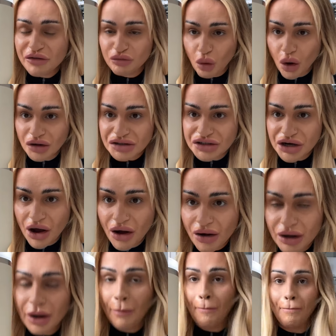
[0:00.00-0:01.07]

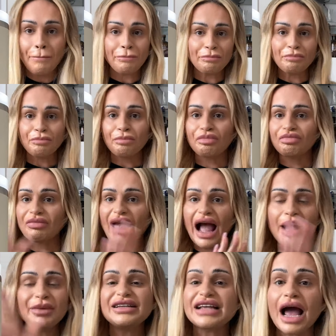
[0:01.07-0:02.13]
WaterTok?
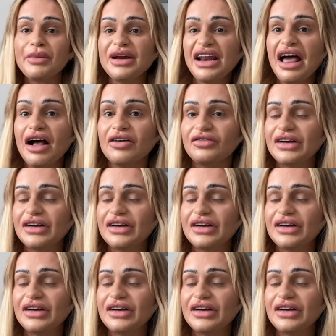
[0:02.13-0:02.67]
I mean, I'm in love.